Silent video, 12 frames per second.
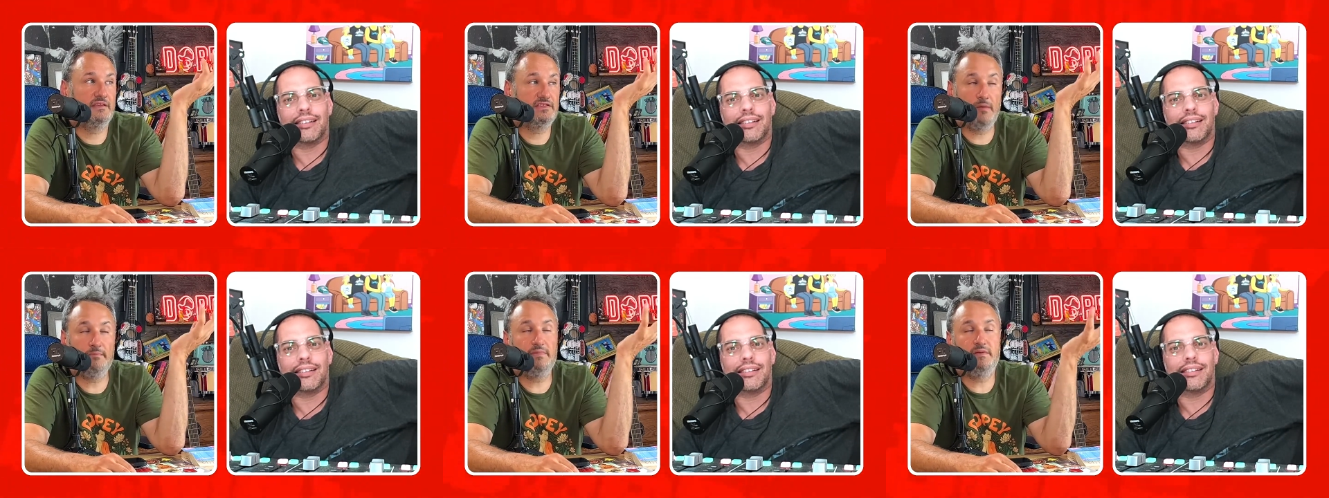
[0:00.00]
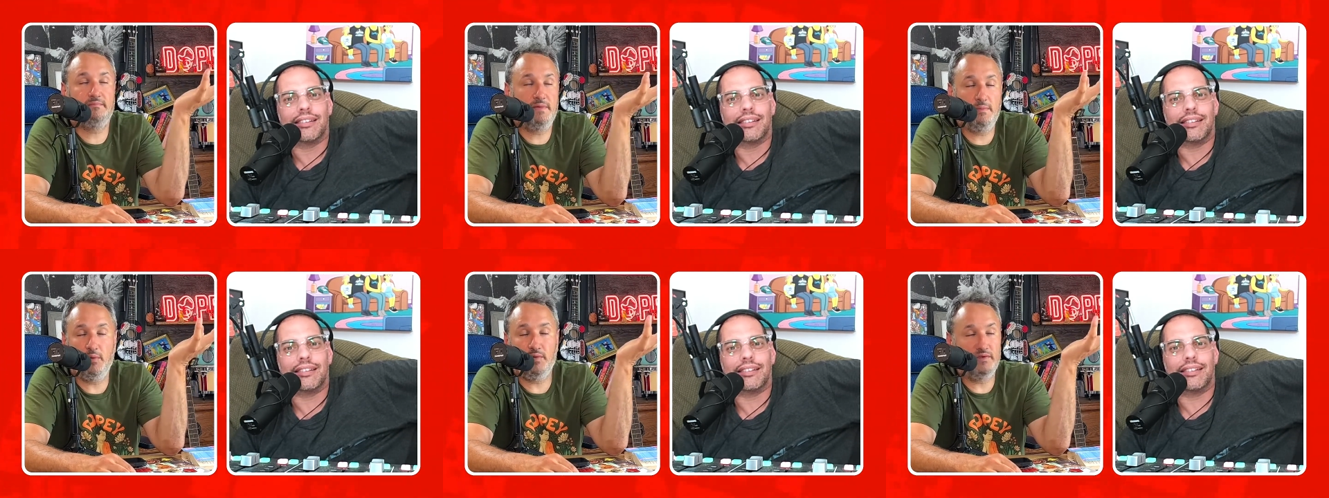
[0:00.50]
Speaker 1: Some
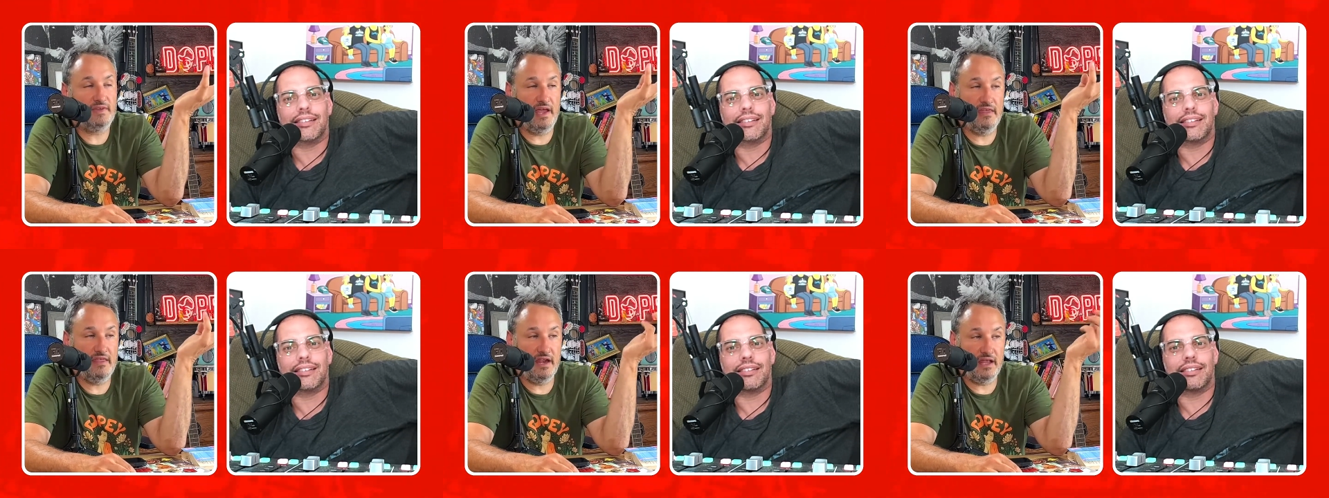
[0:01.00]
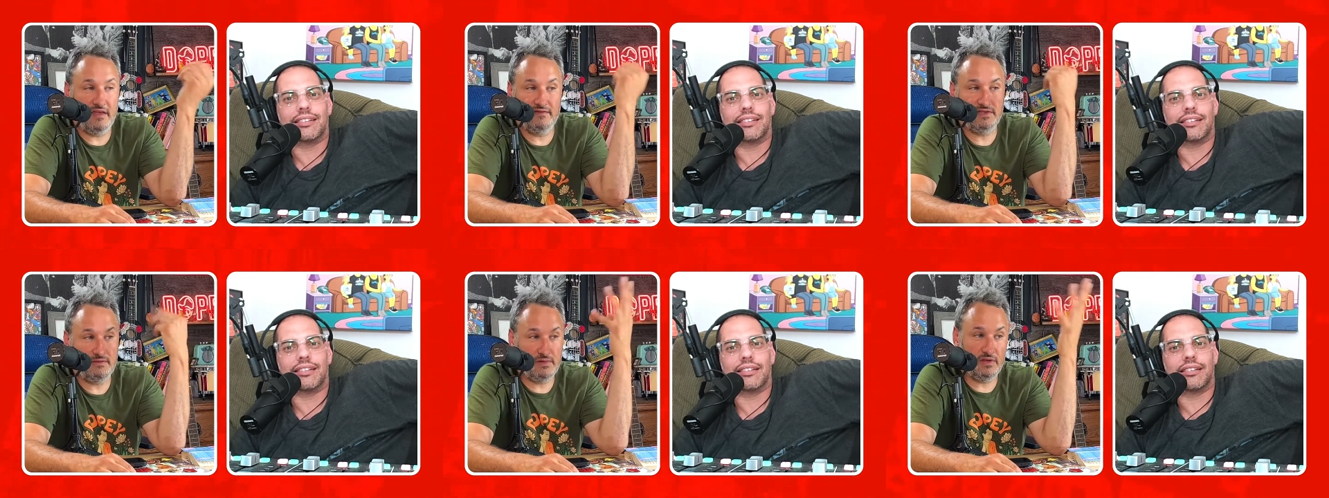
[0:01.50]
people will say that it
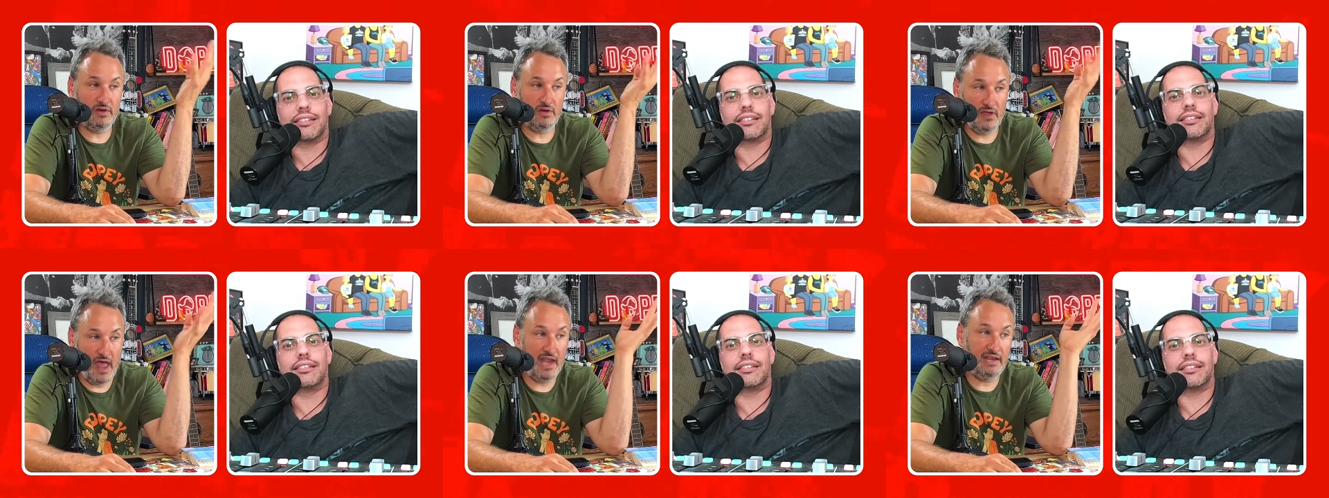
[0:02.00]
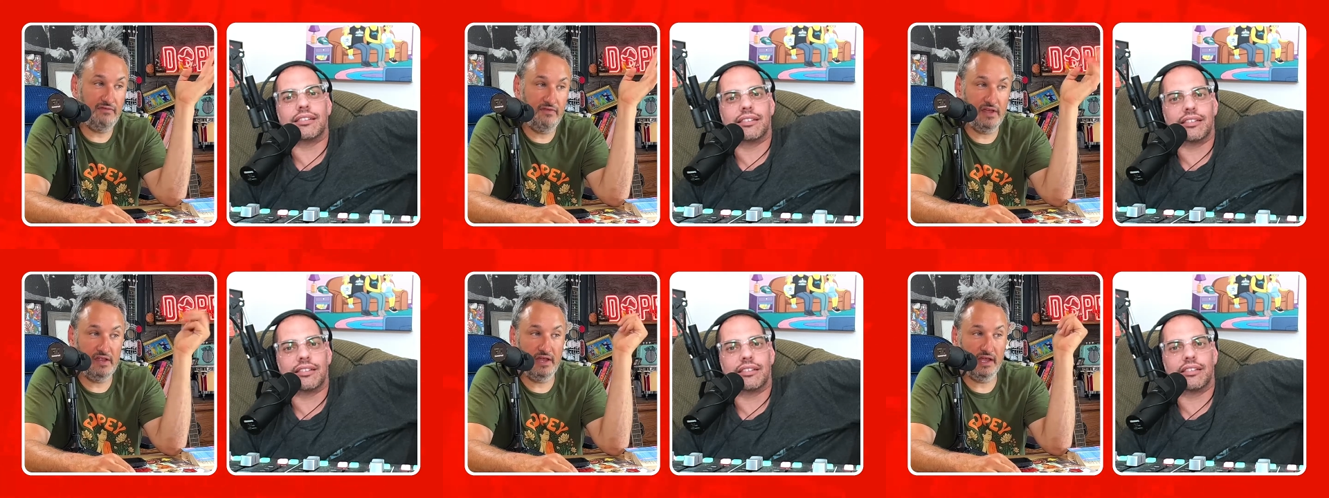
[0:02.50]
gives them a little heady
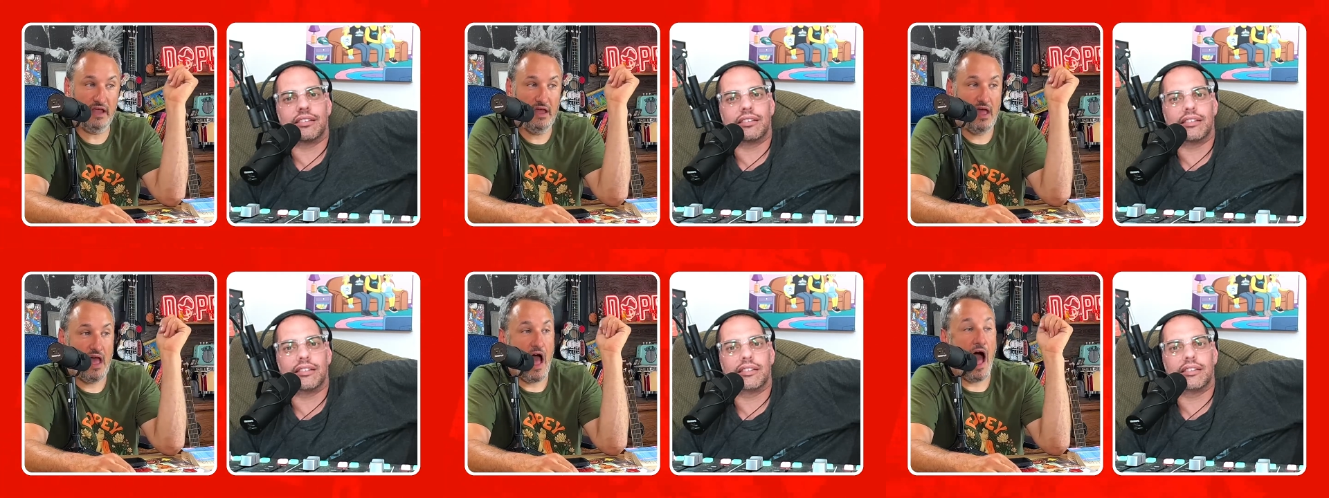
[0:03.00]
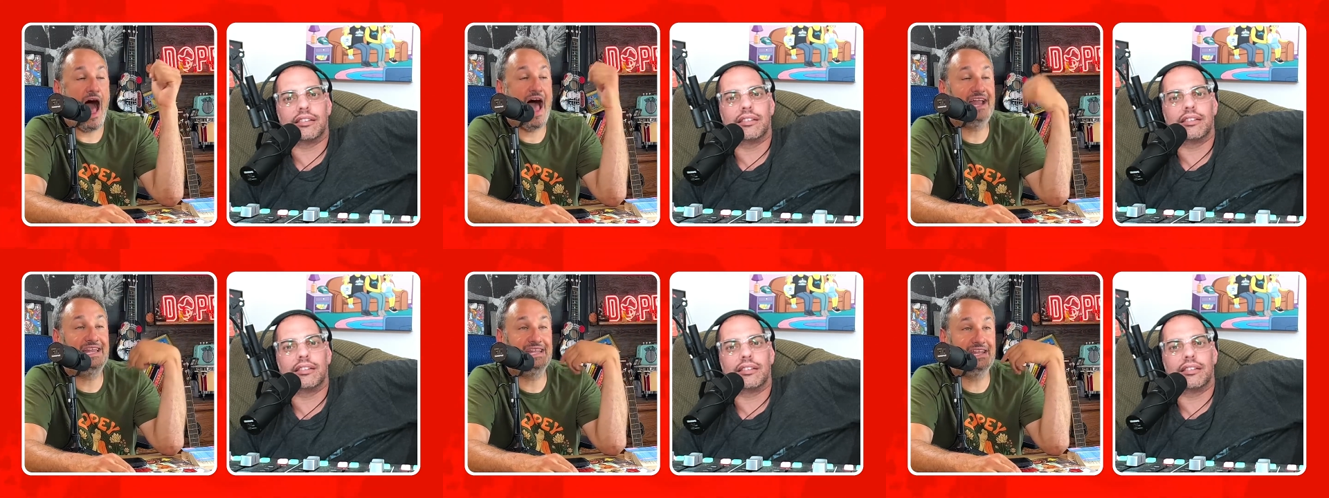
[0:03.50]
feeling.
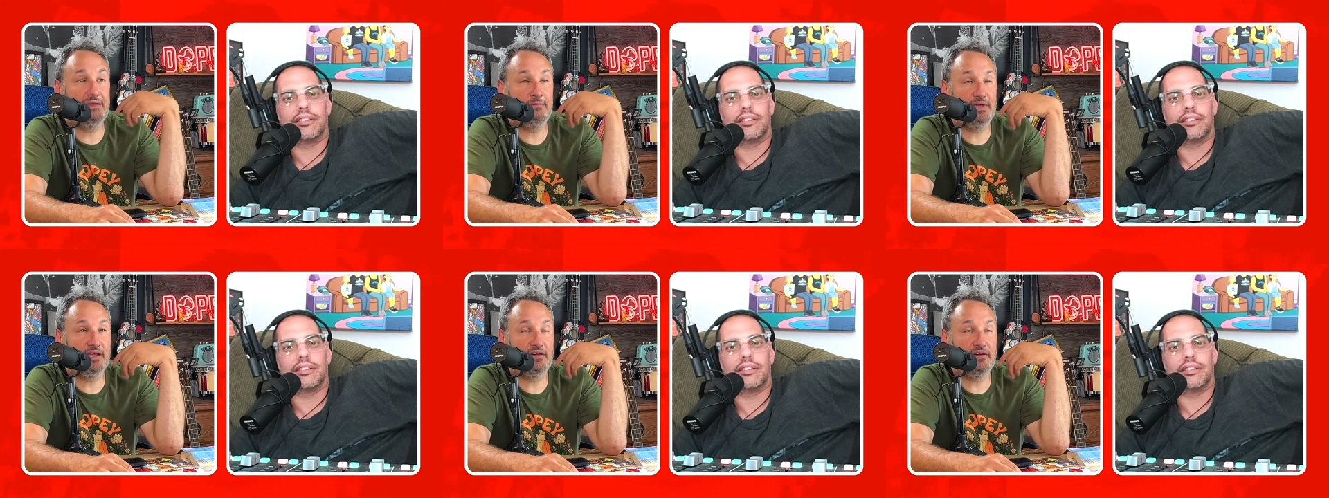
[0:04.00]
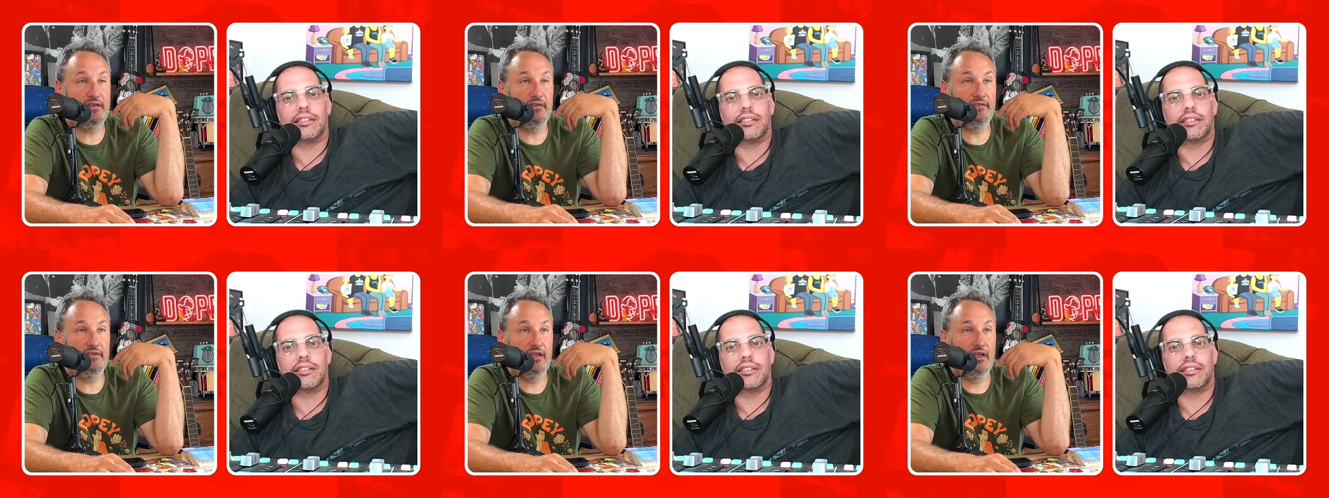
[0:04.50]
I did it
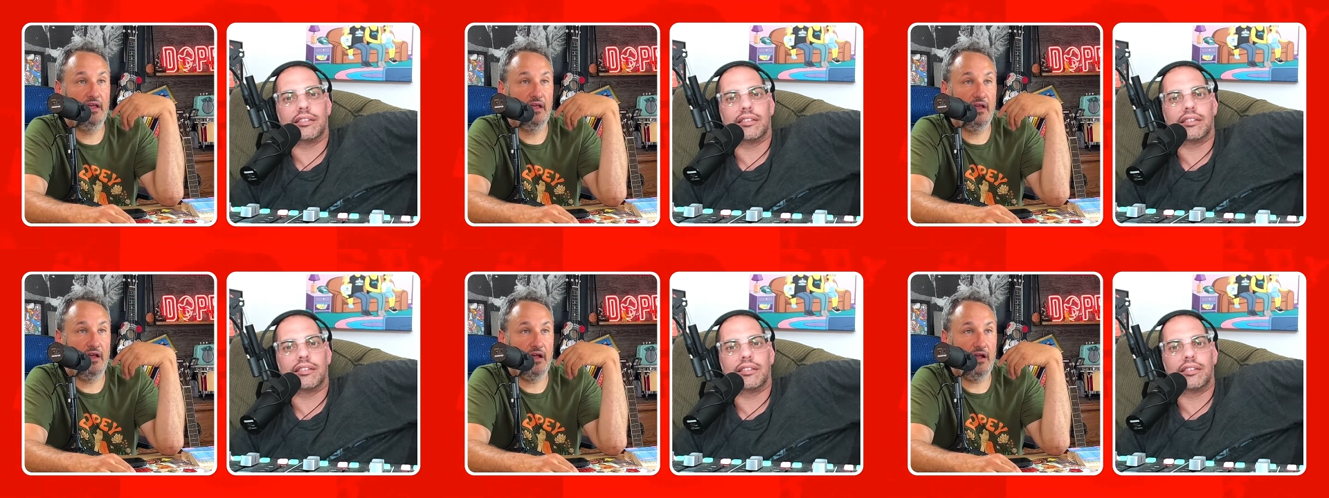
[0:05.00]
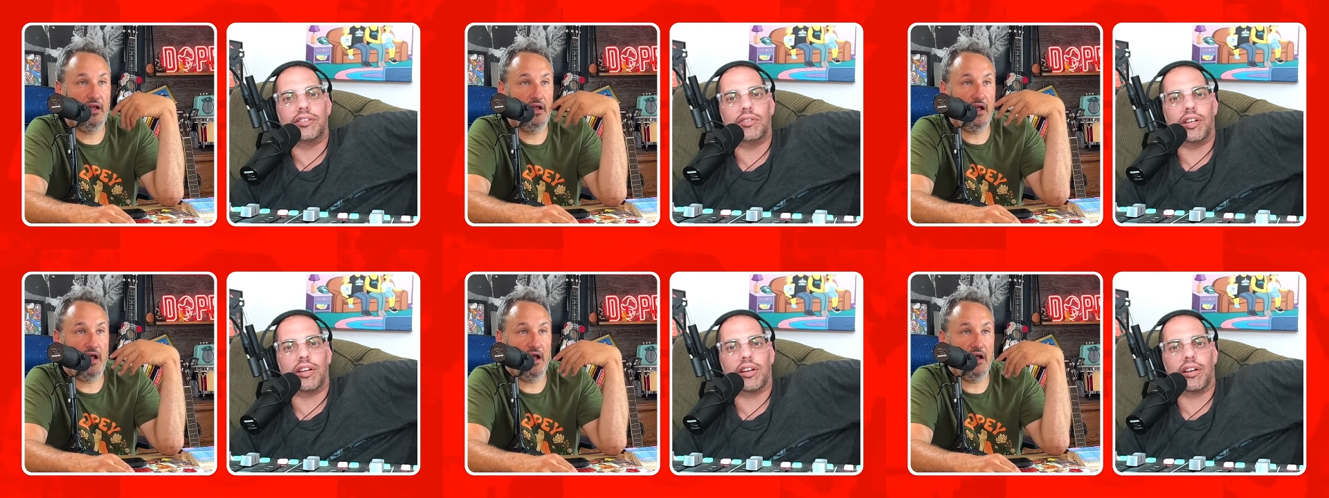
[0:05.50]
because
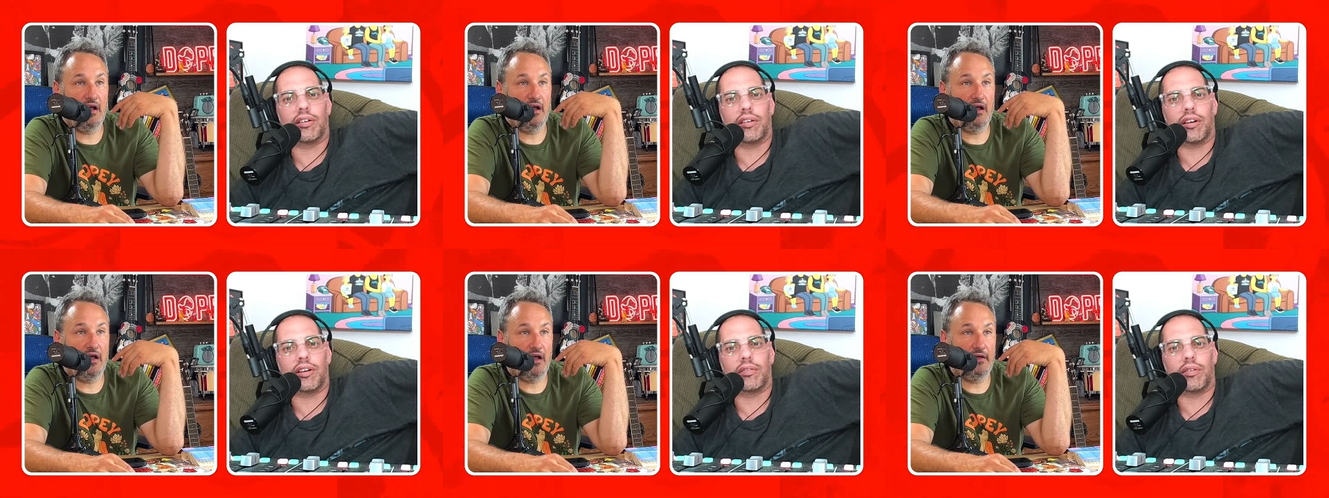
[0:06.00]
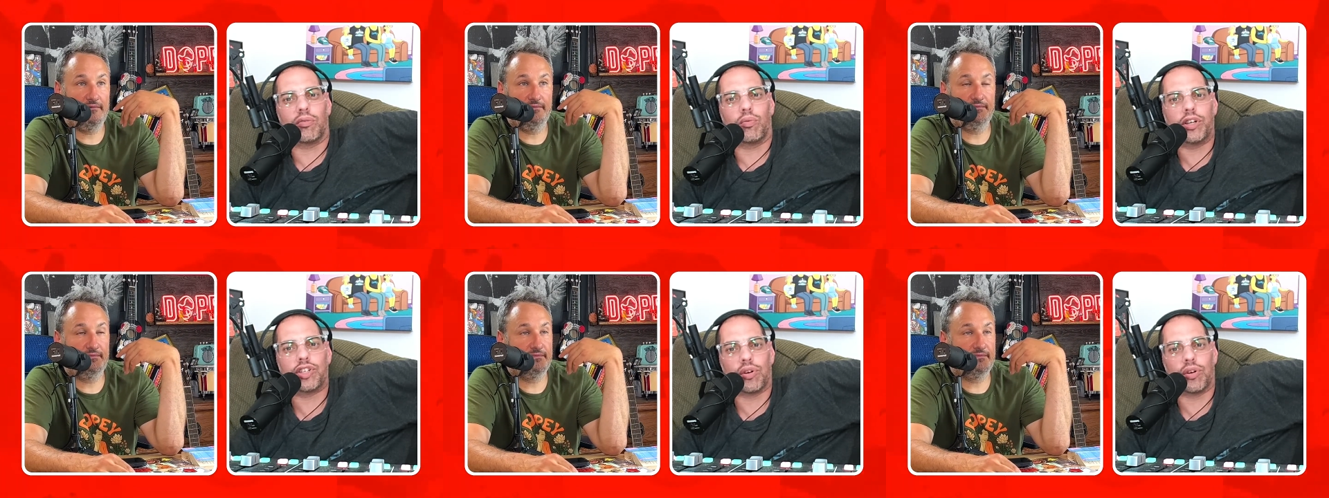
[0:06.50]
Speaker 2: you needed a, a, a,